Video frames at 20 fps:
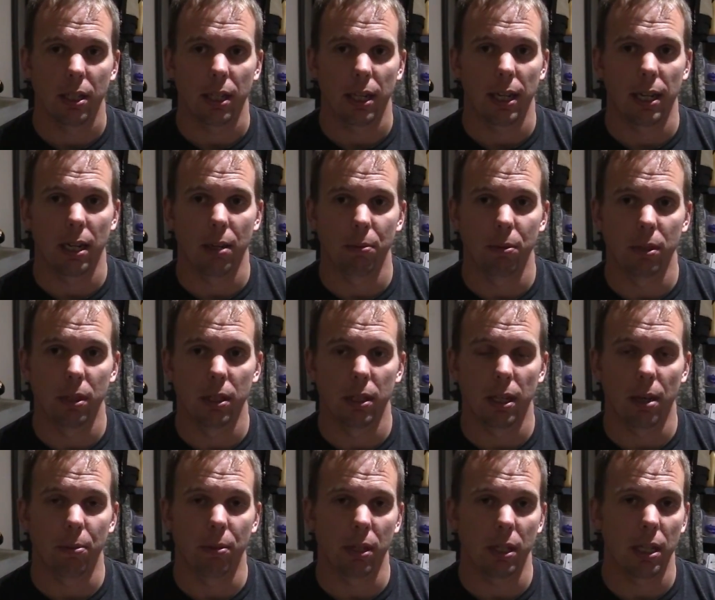and I
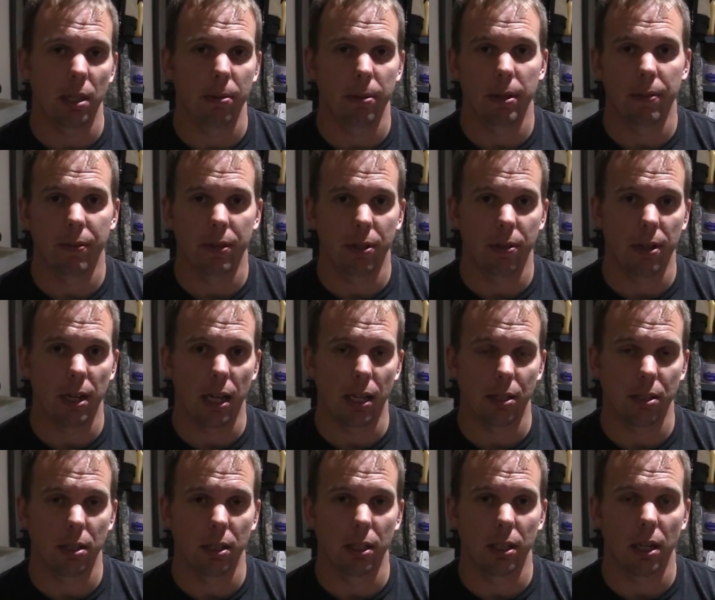wanna keep giving you
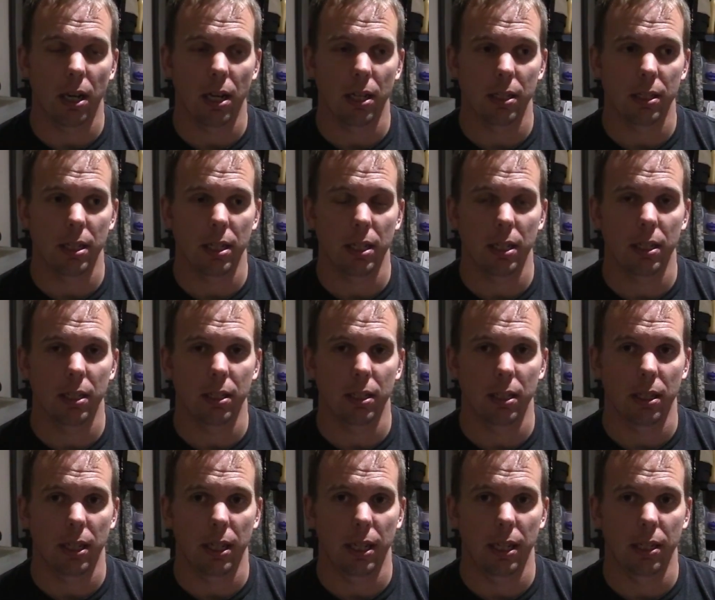guys good content
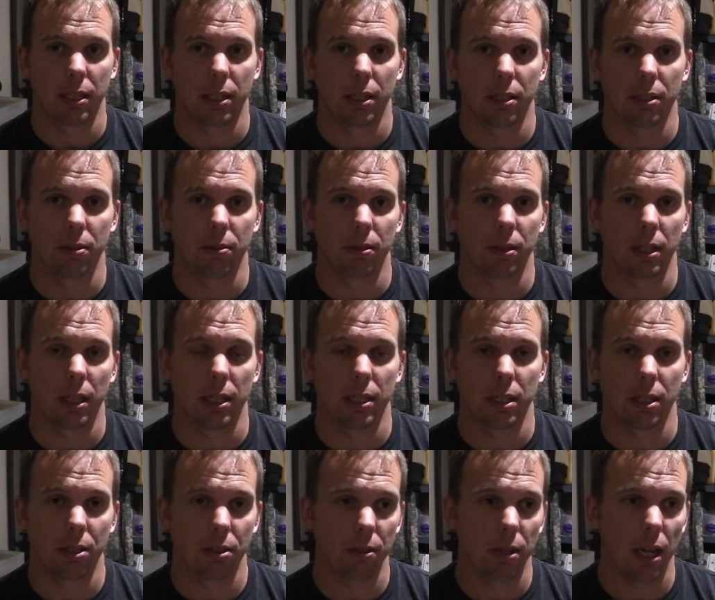and doing things
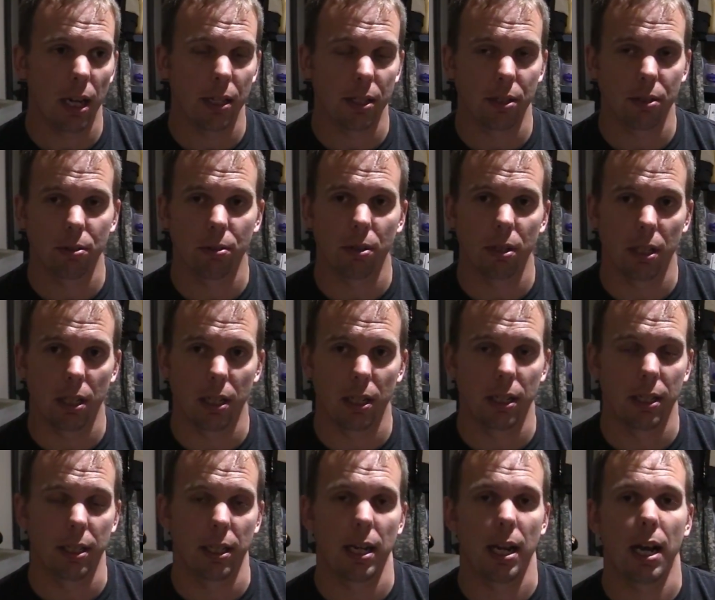that you guys enjoy
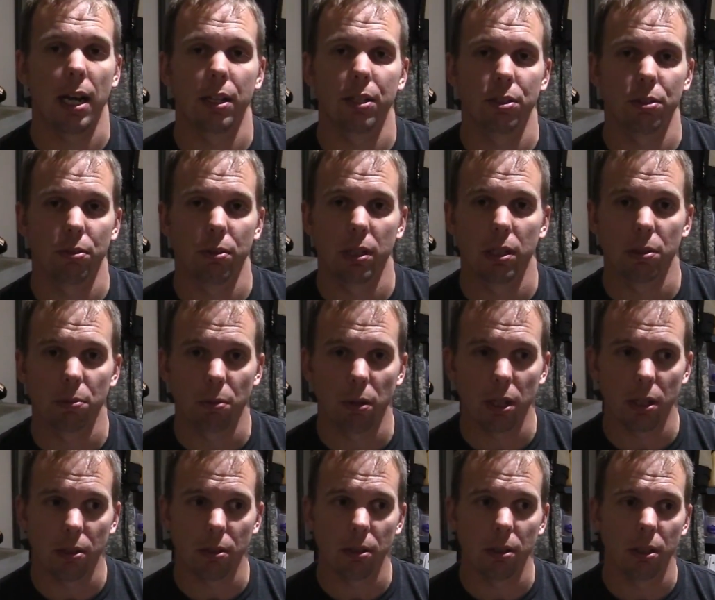and that I enjoy as
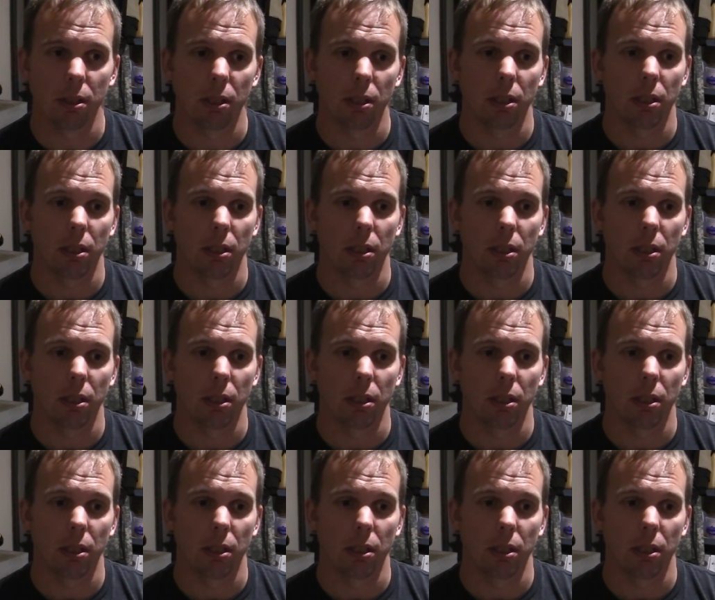well.